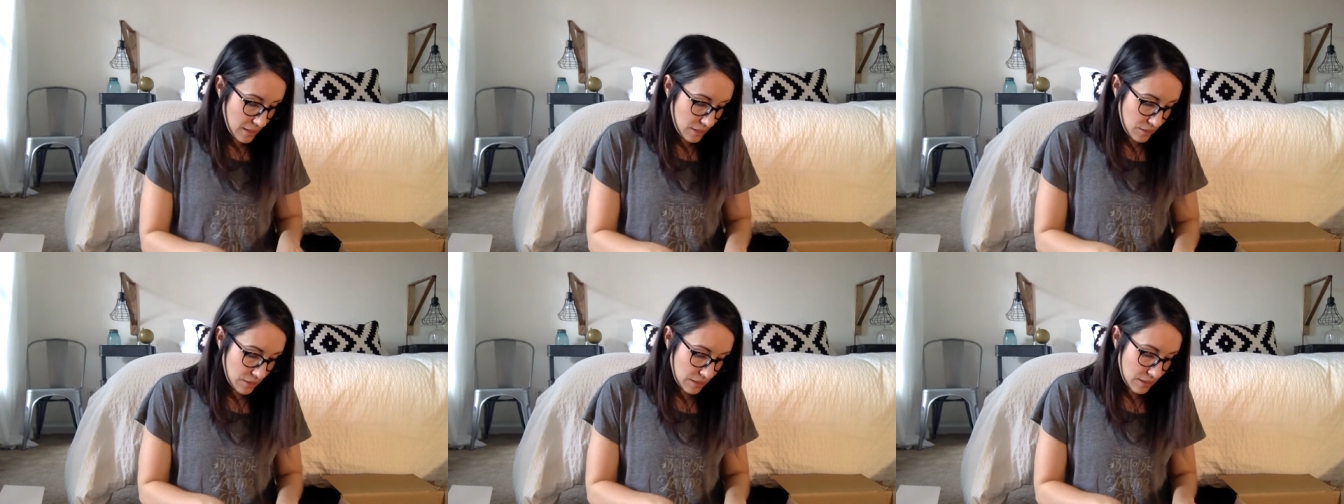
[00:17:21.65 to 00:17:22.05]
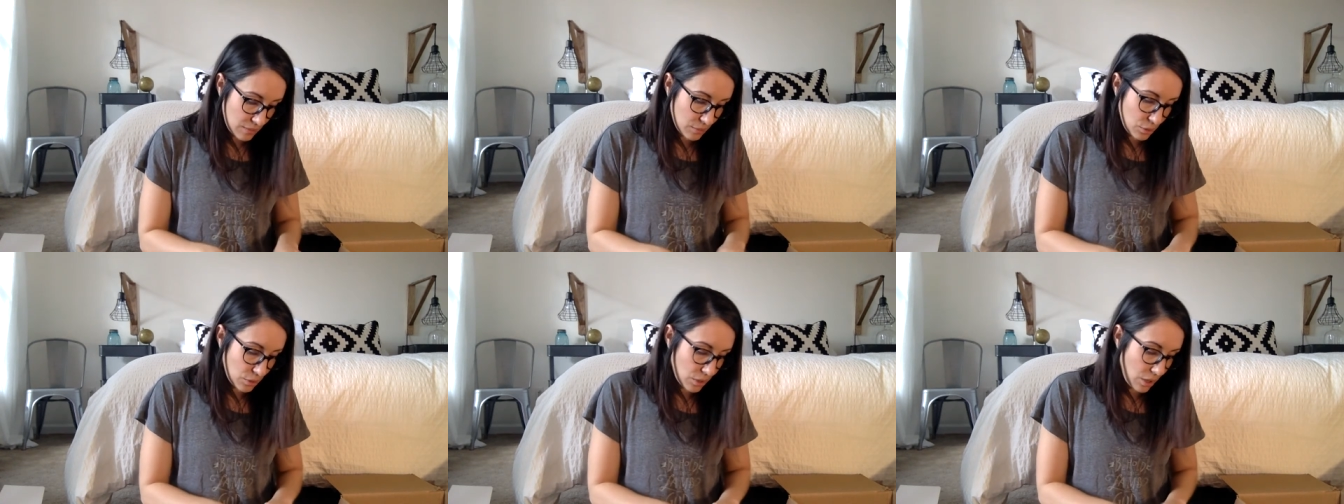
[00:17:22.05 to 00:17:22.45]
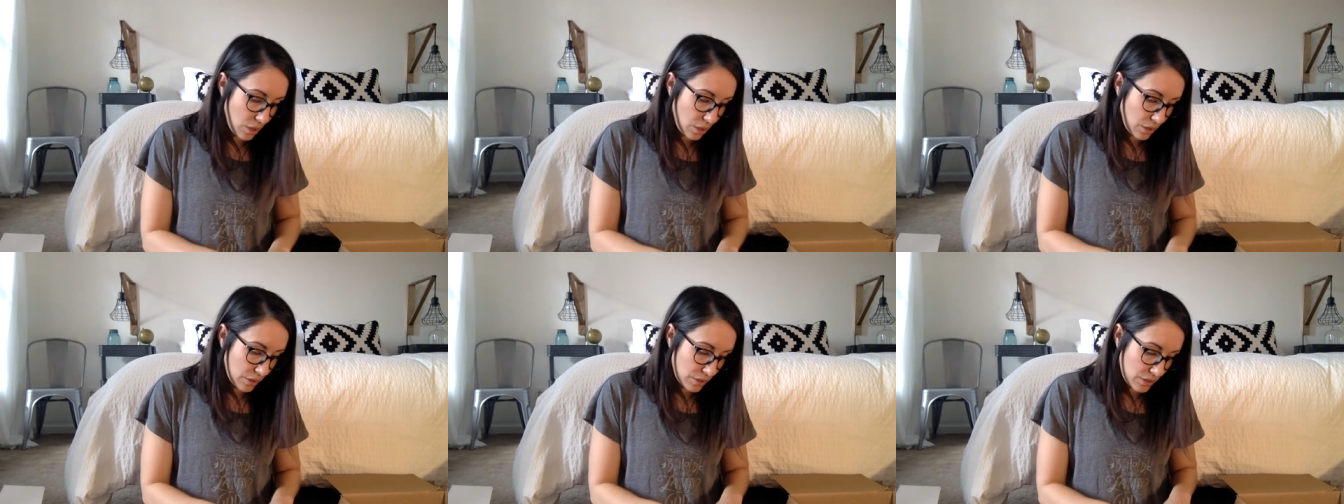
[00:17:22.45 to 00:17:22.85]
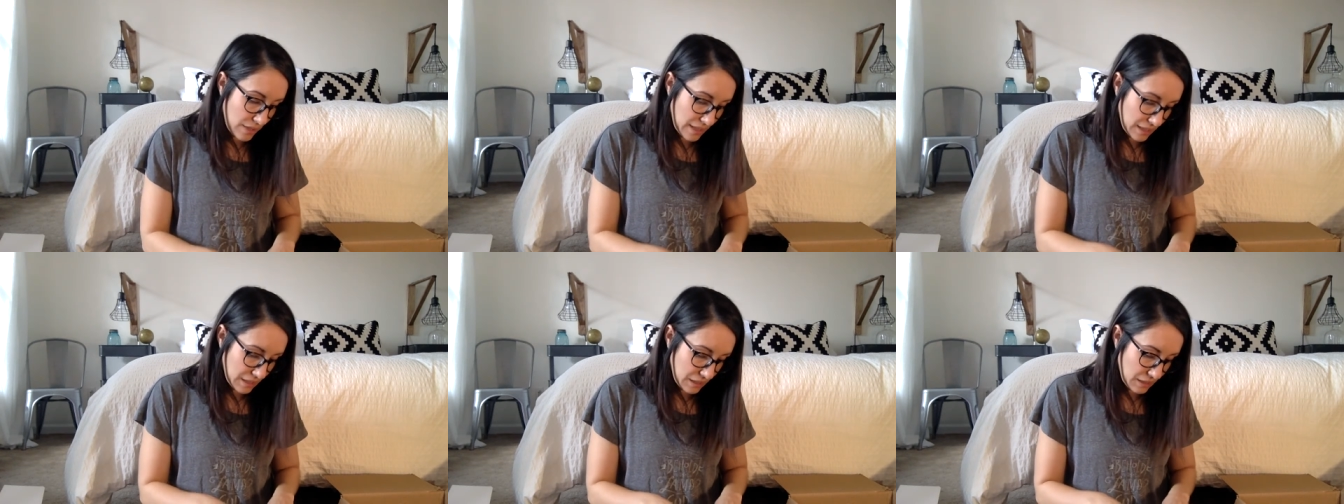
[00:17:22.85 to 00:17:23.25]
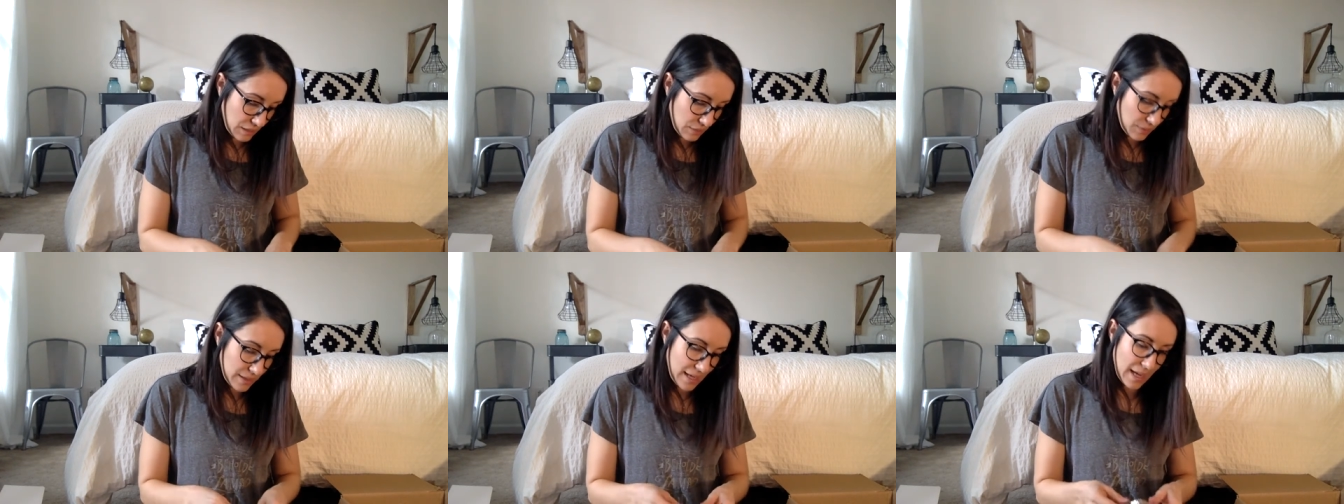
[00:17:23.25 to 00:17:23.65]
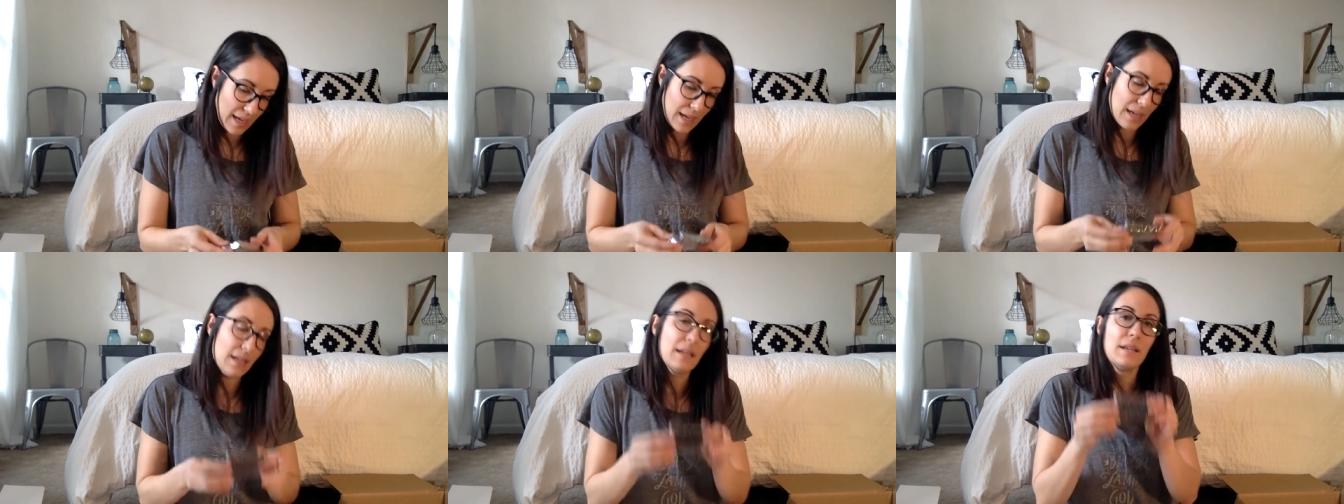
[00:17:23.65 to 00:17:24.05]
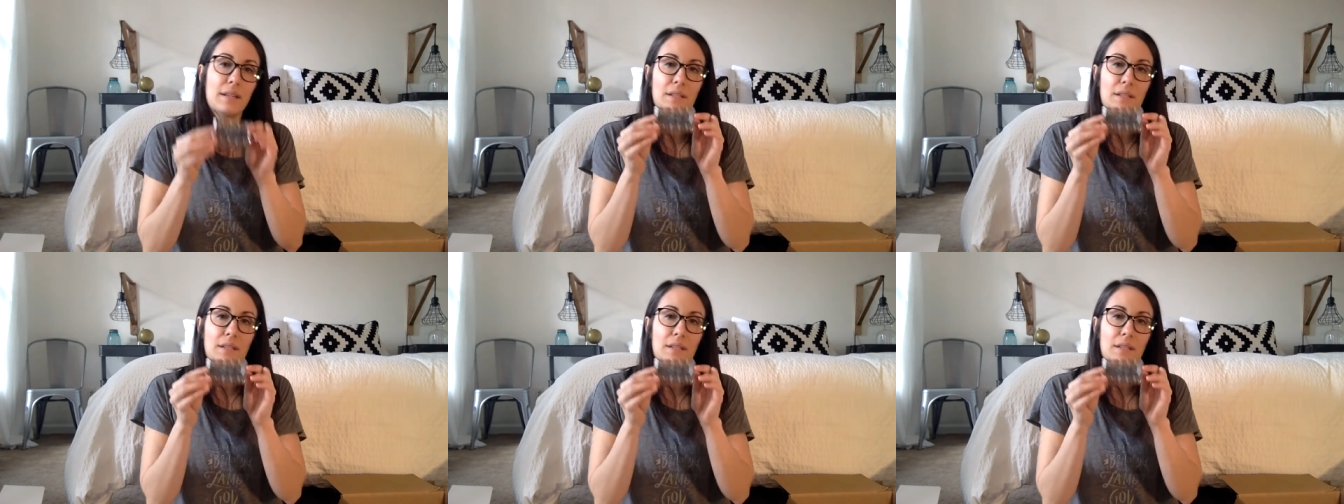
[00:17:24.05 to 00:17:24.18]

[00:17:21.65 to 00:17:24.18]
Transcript: You get some little cards that can go with that.